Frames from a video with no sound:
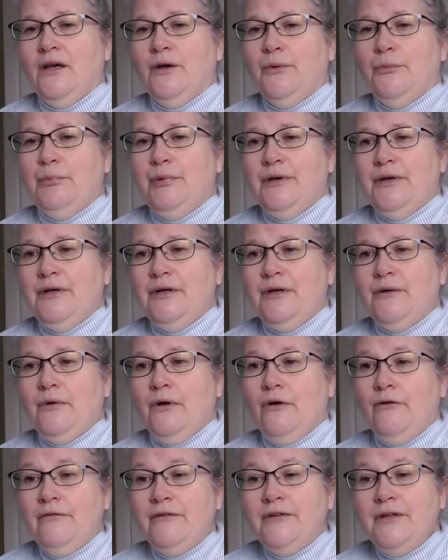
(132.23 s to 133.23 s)
But
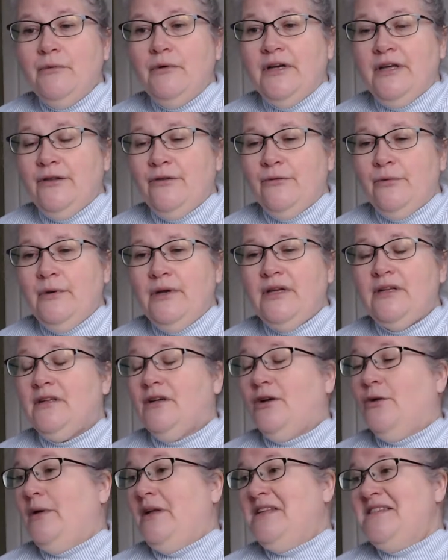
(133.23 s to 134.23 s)
hopefully we'll get through it. The
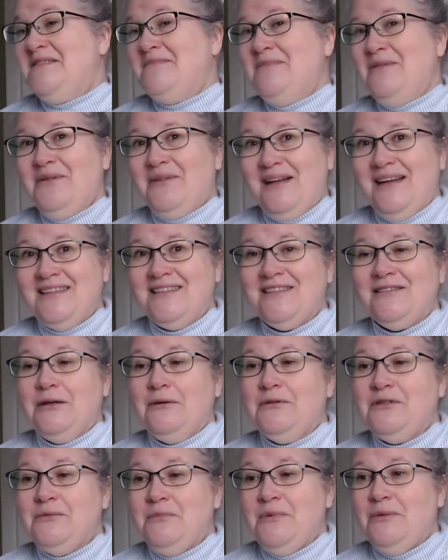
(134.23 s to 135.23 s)
Queen spoke last night,
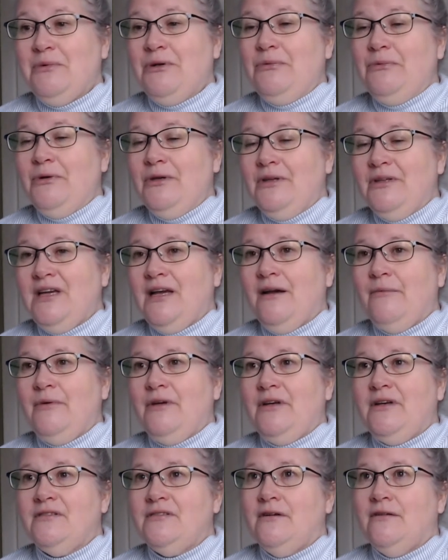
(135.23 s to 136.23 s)
which made me really happy
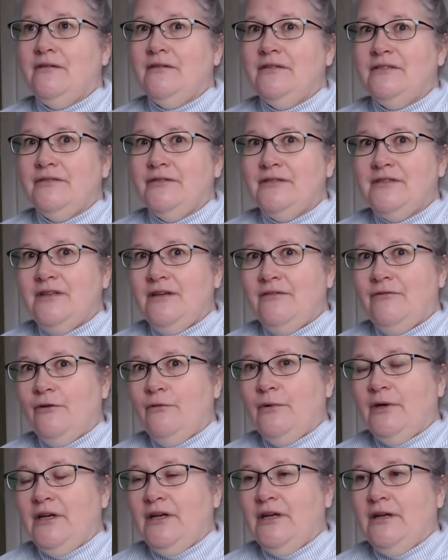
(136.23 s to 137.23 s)
because I always feel safer
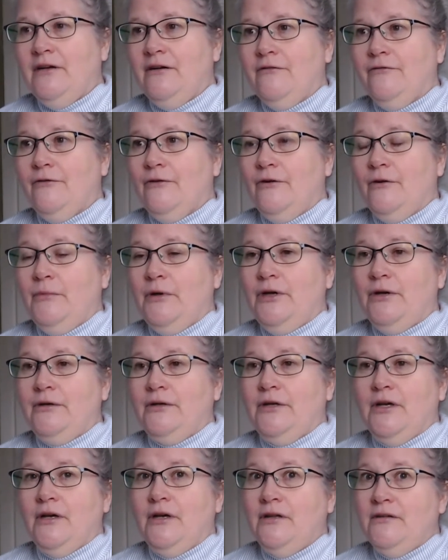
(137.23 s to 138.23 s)
when I hear from
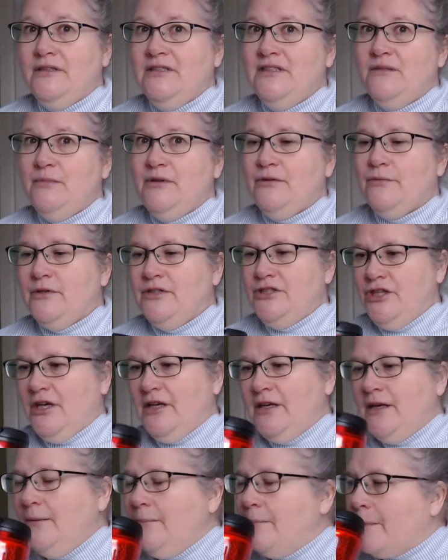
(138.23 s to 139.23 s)
Elizabeth
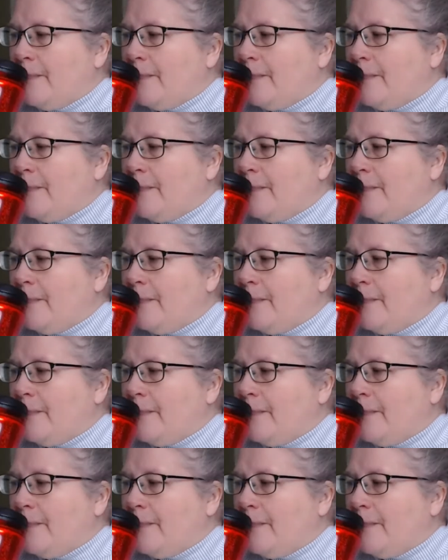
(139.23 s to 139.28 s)
Regina.